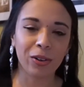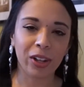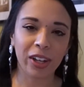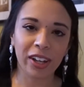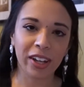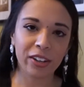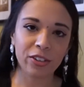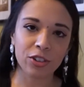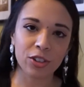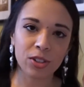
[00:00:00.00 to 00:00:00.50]

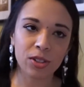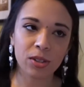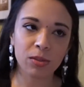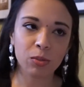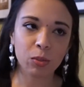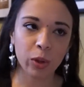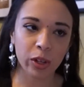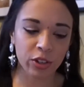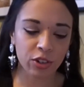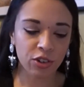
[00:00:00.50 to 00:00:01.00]
like, I just
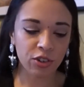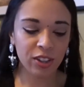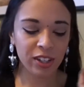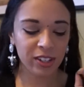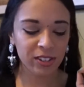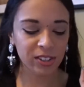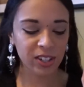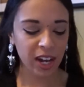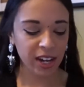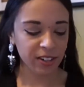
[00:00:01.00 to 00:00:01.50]
wish
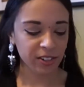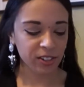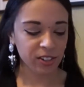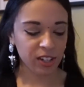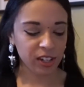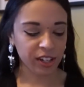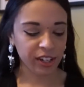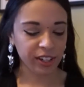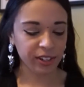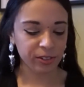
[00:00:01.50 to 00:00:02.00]
these kind of
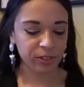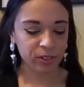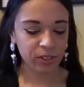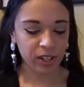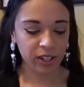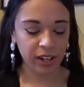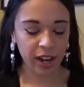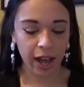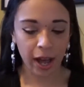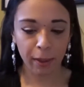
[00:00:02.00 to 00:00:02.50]
scenarios
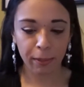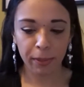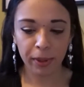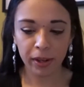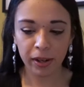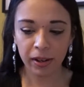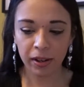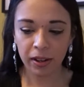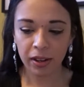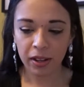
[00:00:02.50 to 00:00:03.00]
didn't happen.